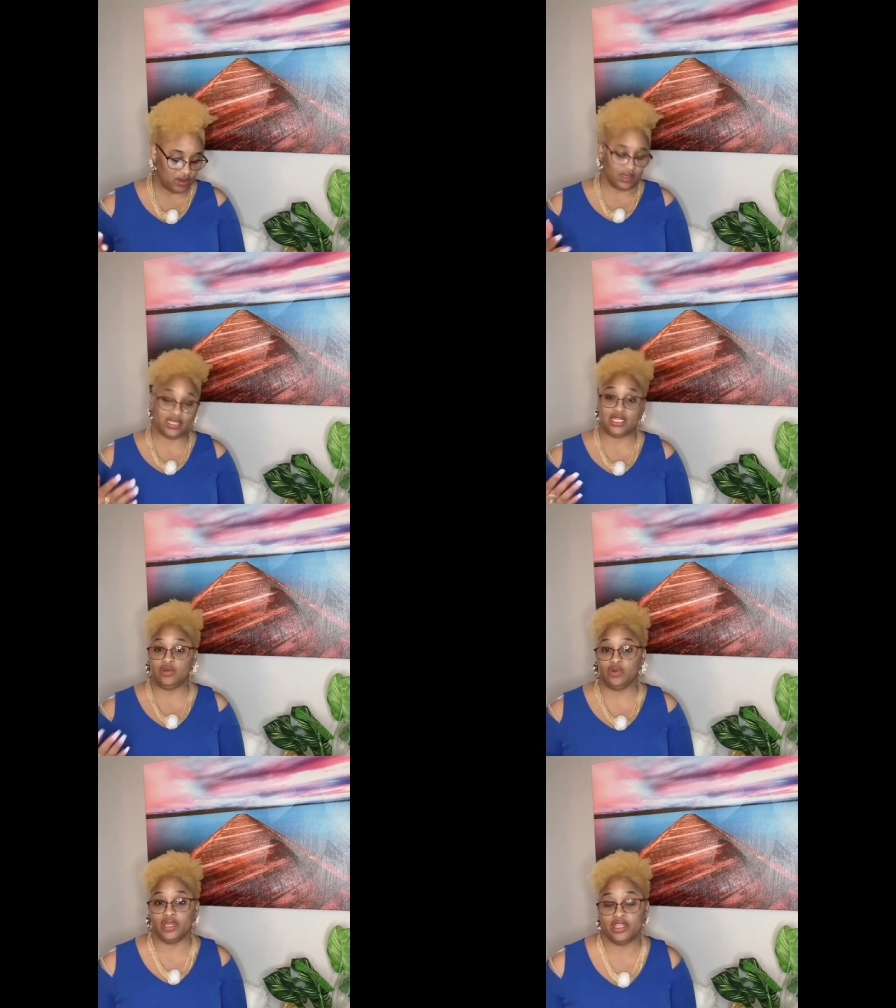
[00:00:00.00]
You only need
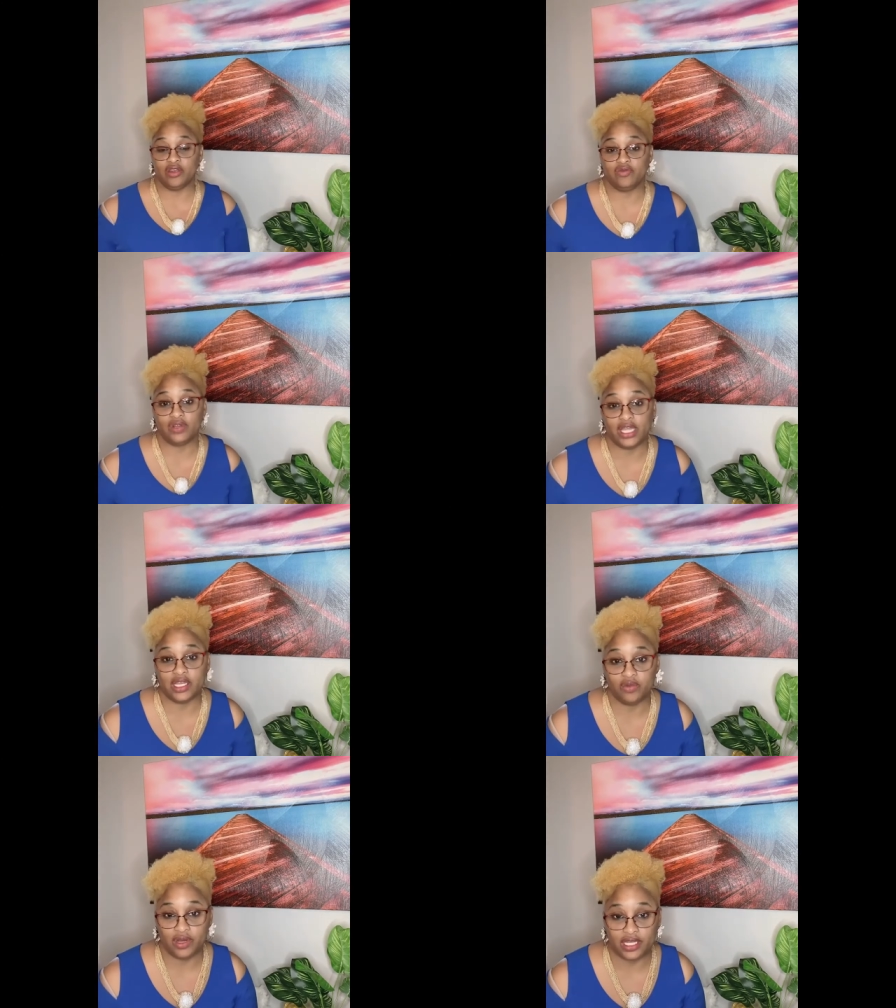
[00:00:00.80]
one year of
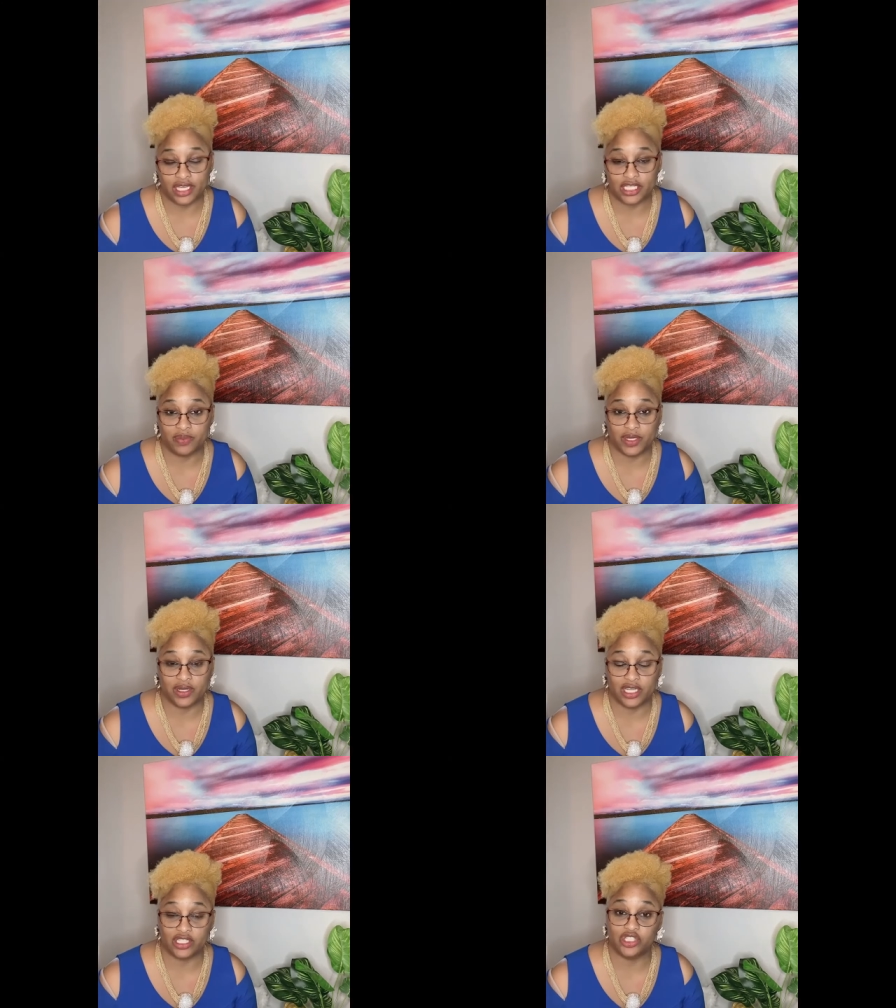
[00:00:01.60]
related work
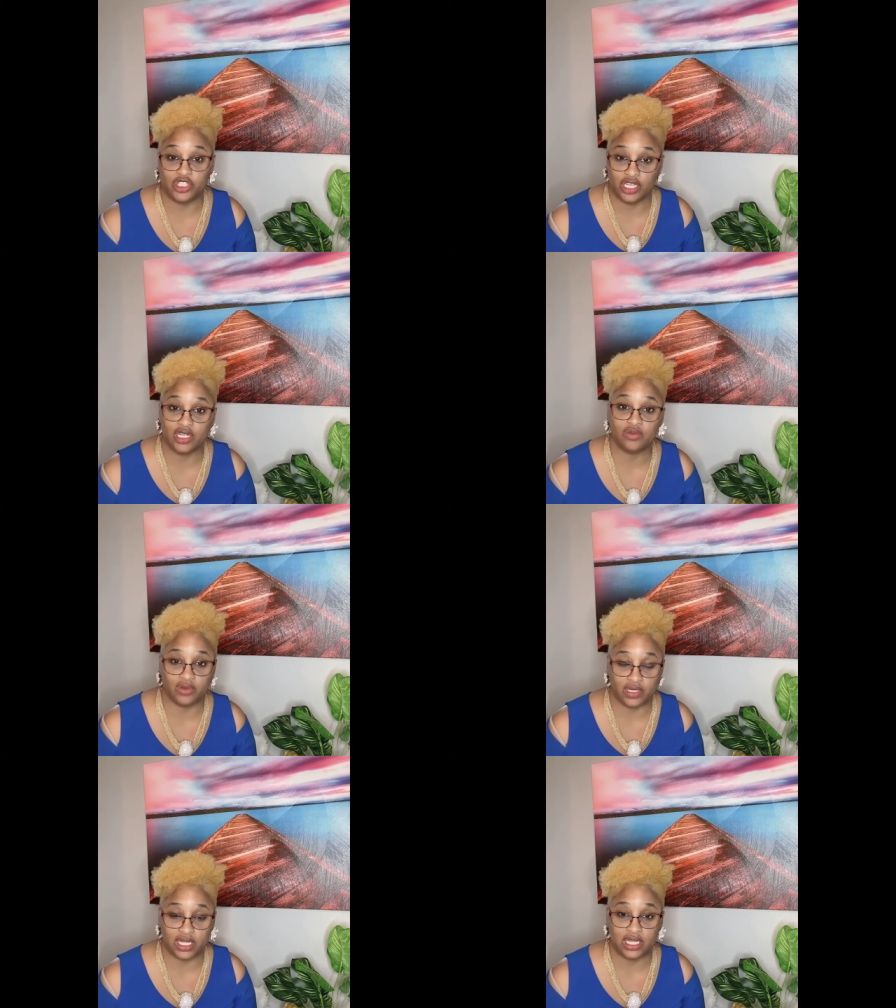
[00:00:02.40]
experience
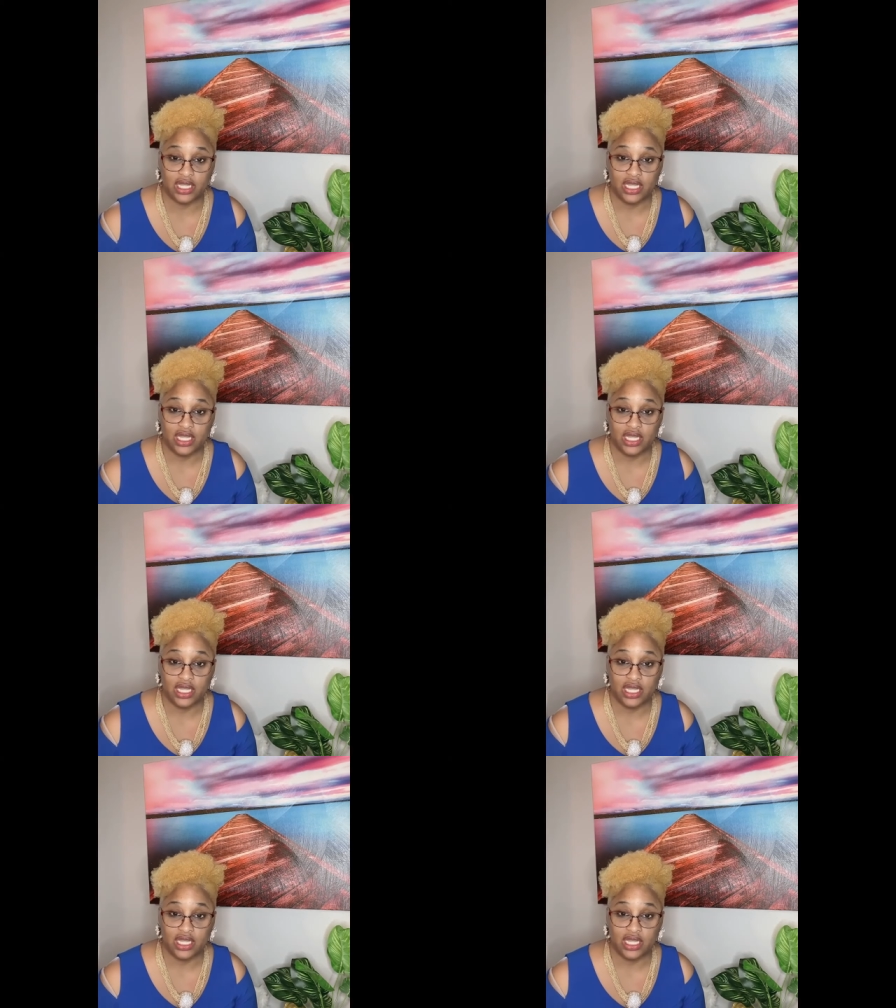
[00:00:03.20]
generally